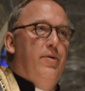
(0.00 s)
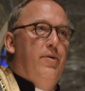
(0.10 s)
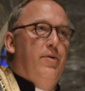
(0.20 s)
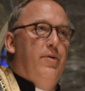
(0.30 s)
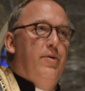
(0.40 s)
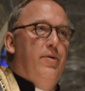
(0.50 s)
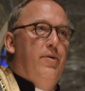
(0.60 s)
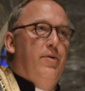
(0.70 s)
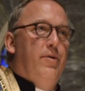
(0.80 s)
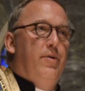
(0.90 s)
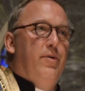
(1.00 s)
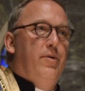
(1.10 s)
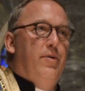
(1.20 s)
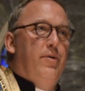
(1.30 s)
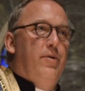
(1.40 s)

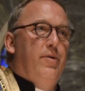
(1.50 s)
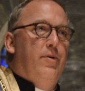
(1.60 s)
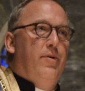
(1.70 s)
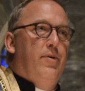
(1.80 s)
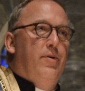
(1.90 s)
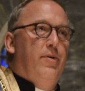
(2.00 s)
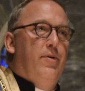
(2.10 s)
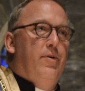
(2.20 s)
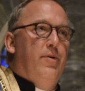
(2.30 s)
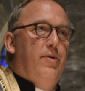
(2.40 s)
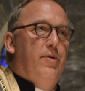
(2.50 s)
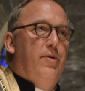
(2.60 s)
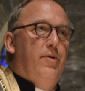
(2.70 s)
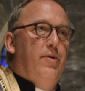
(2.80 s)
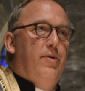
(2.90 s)

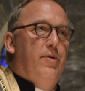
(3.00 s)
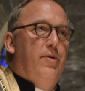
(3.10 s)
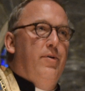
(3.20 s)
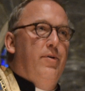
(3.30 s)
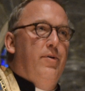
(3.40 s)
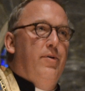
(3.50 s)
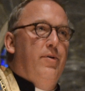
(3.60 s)
The face doesn't move, so there is nothing to read.